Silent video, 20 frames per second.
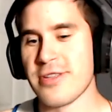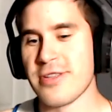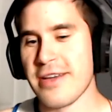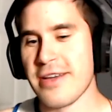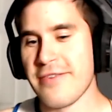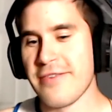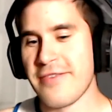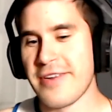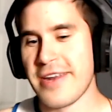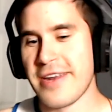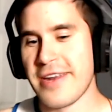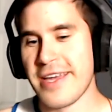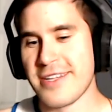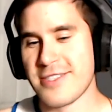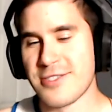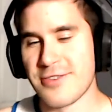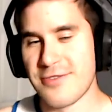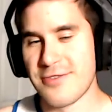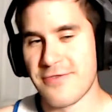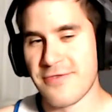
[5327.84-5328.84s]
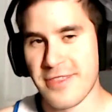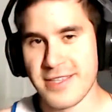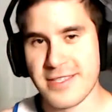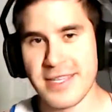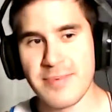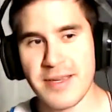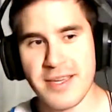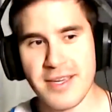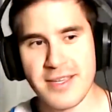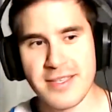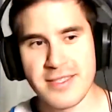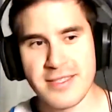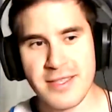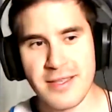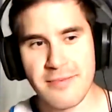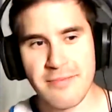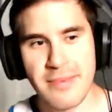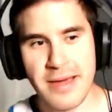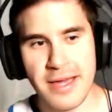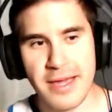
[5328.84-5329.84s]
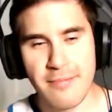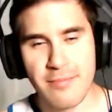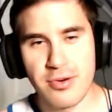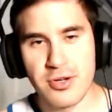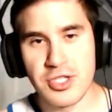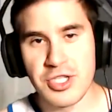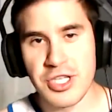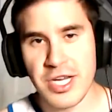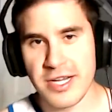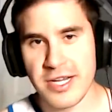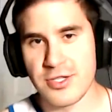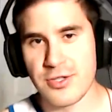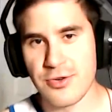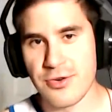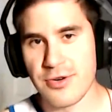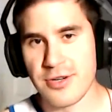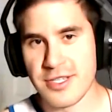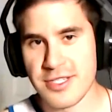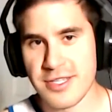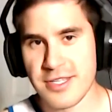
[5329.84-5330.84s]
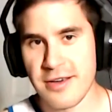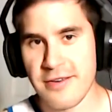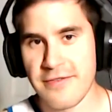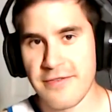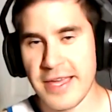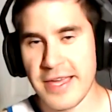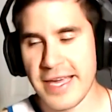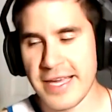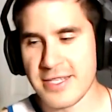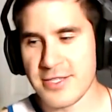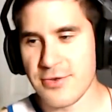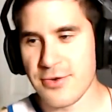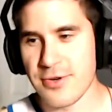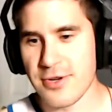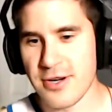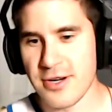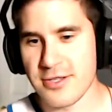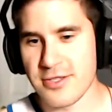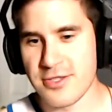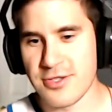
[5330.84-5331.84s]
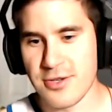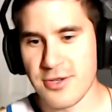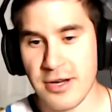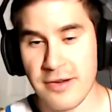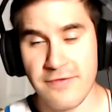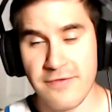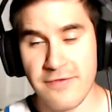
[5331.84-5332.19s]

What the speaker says: an answer for this. It's because the main progenitors of cancel culture are